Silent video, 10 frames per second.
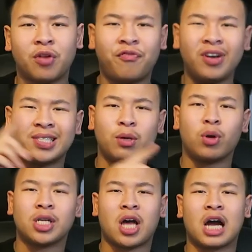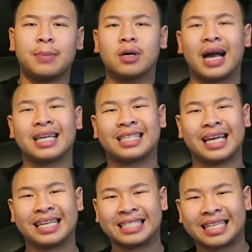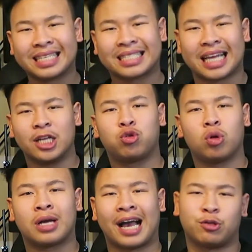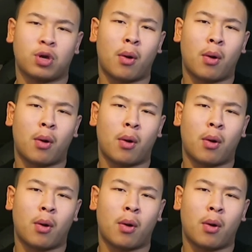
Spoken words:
So the first thing we're going to talk about, guys, is the schedule, guys.